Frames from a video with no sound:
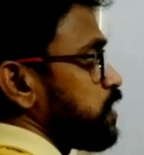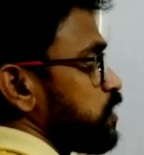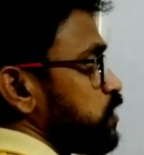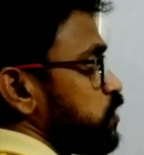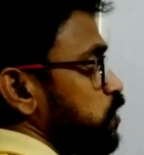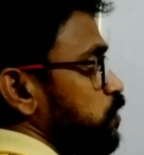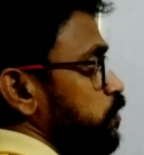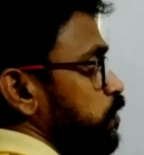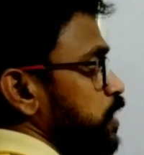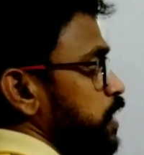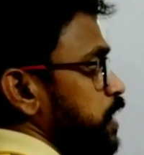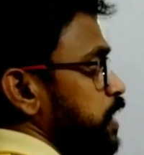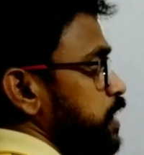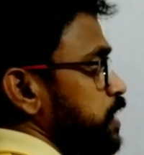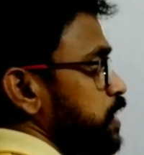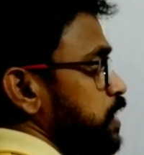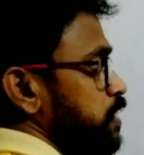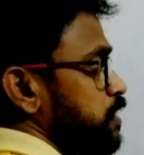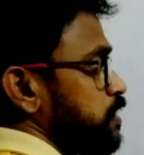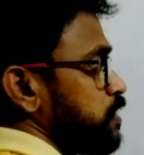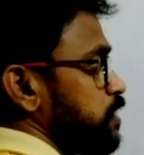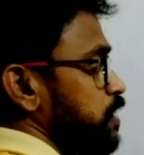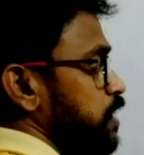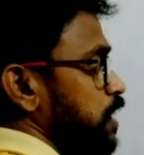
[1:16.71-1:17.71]

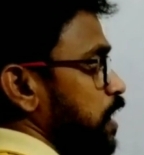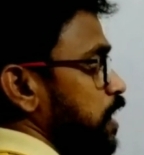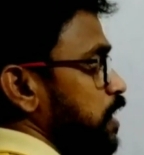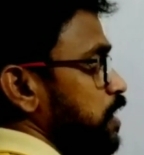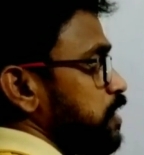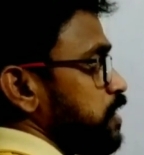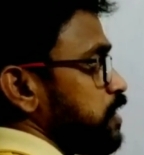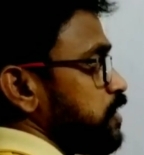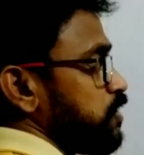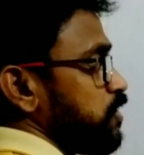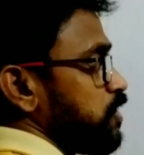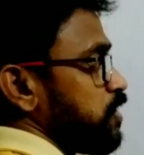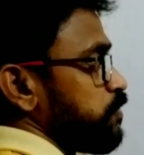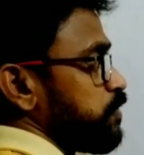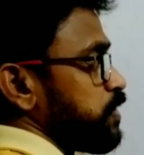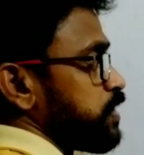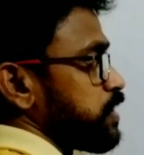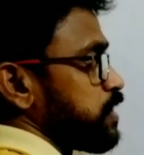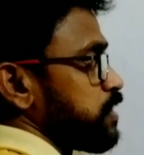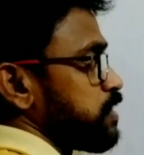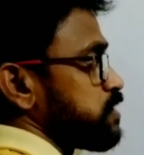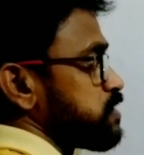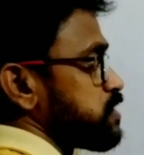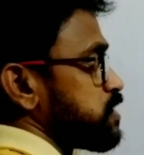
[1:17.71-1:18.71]
numerator and
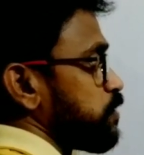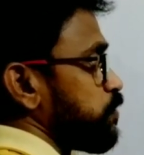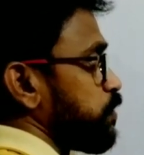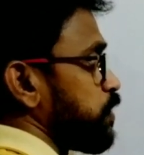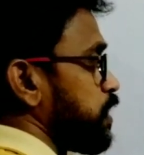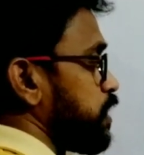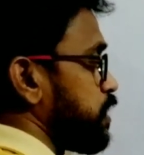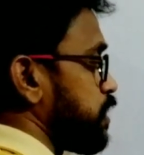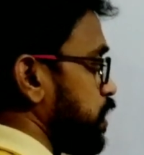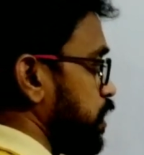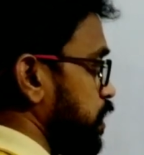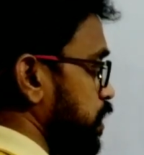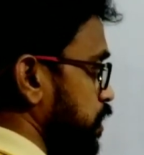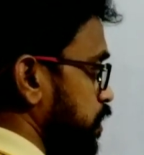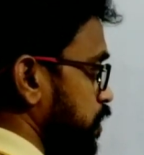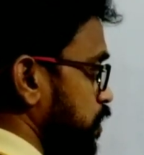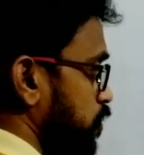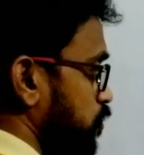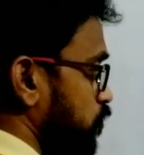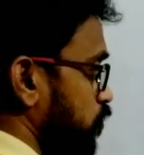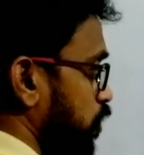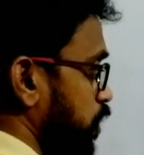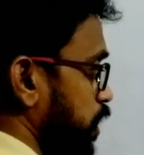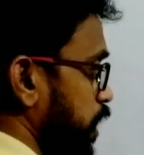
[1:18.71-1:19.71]
denominator separately.
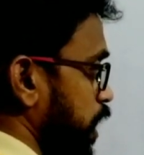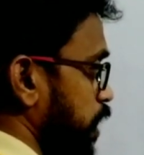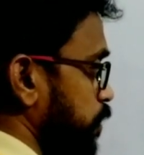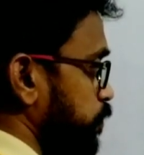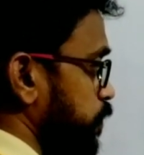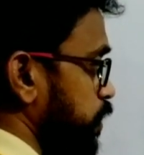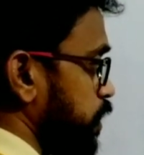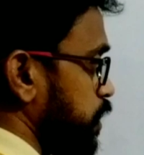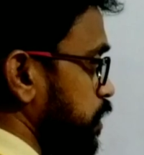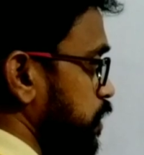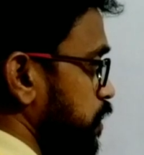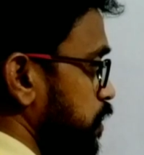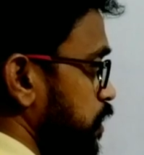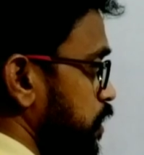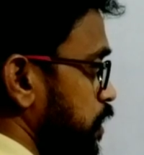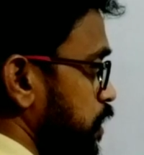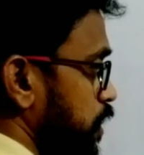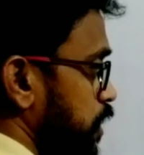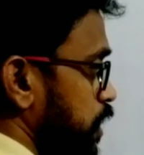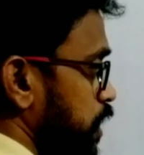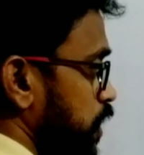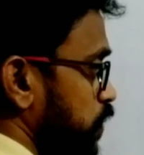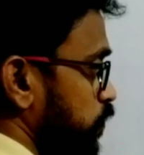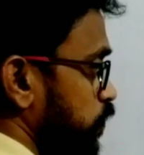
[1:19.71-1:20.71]
What happening?
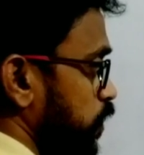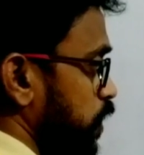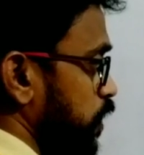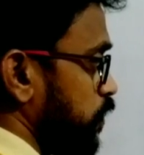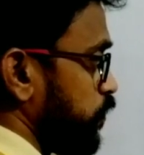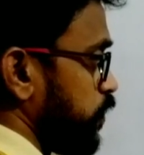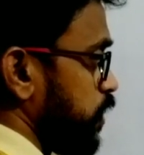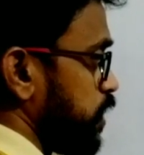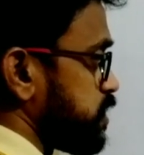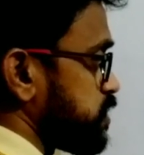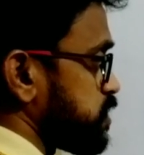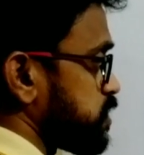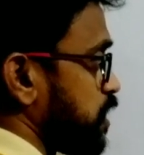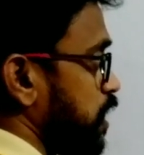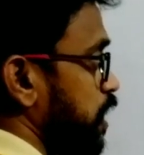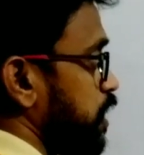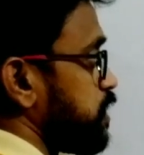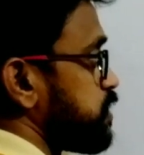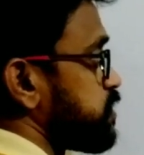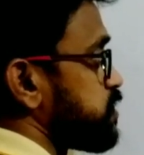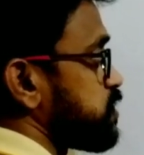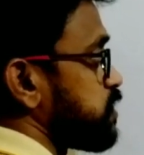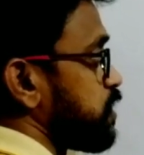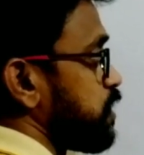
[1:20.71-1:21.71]
F of a is
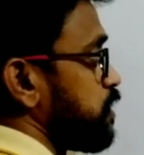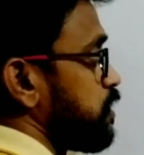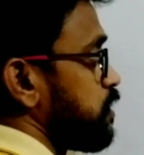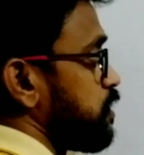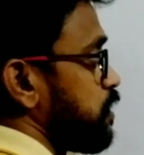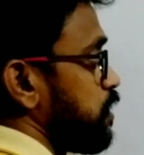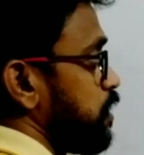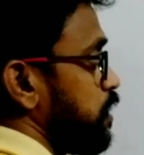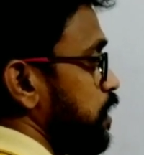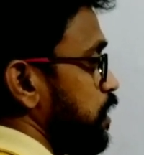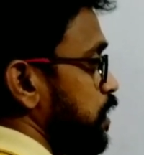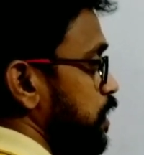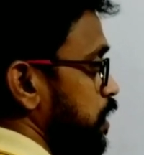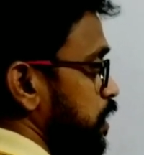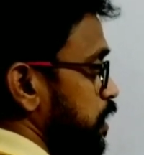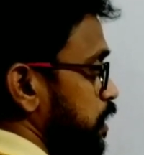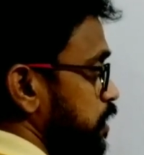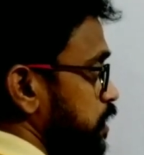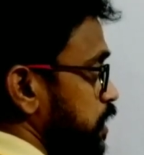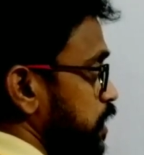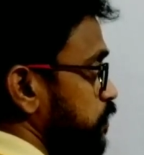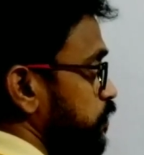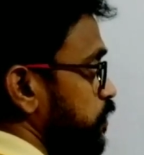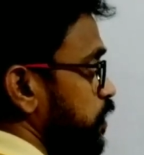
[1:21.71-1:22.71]
constant,
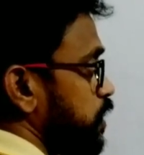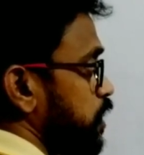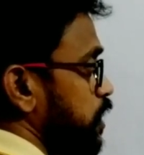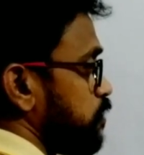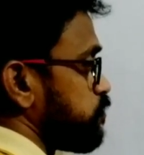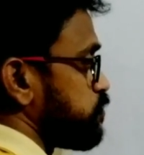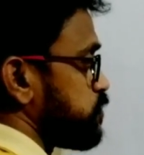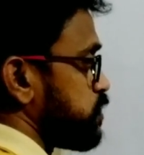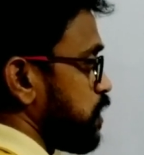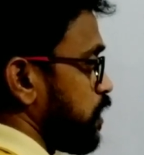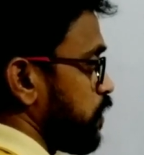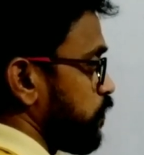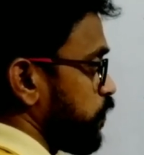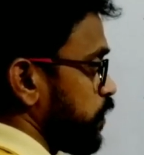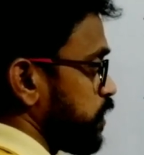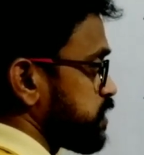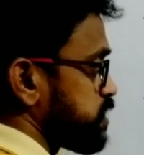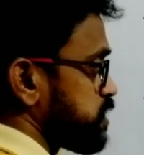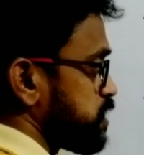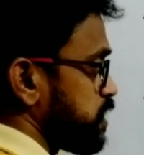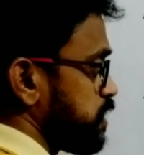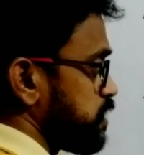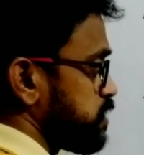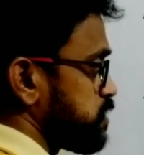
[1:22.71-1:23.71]
derivative of g of
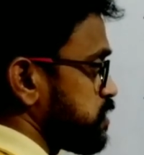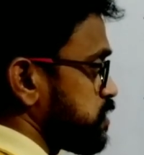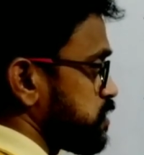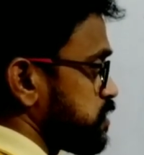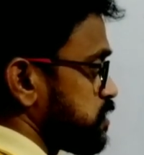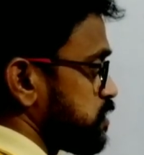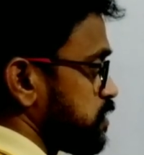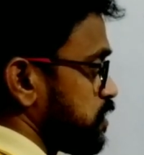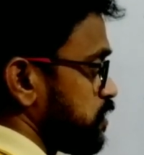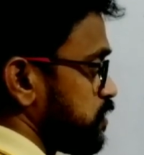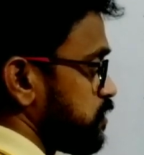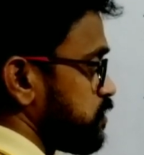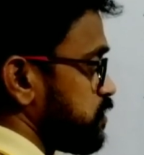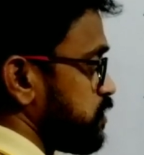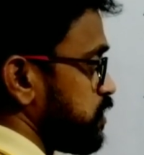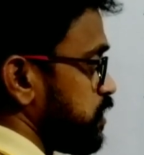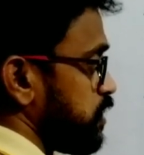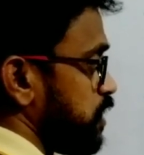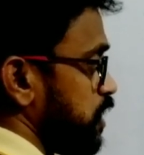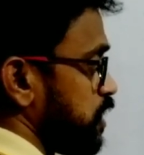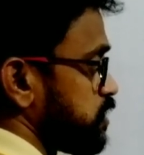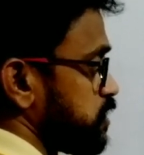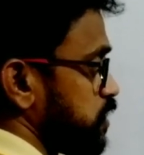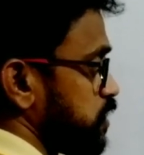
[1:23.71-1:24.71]
x is g dash